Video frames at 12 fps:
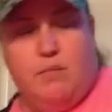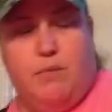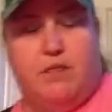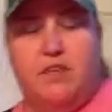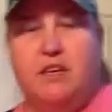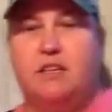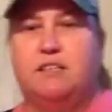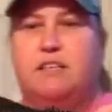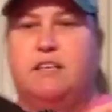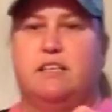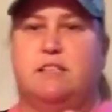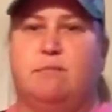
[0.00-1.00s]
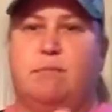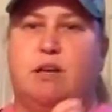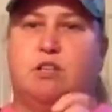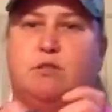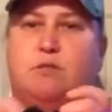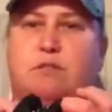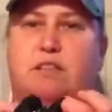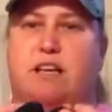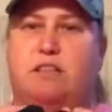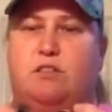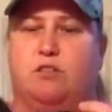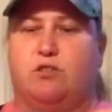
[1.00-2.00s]
But this is much
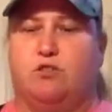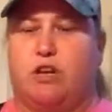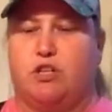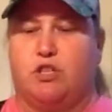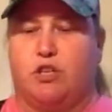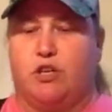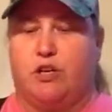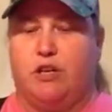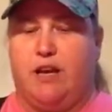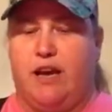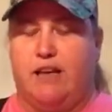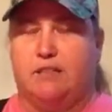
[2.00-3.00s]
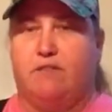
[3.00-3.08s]
less structured as a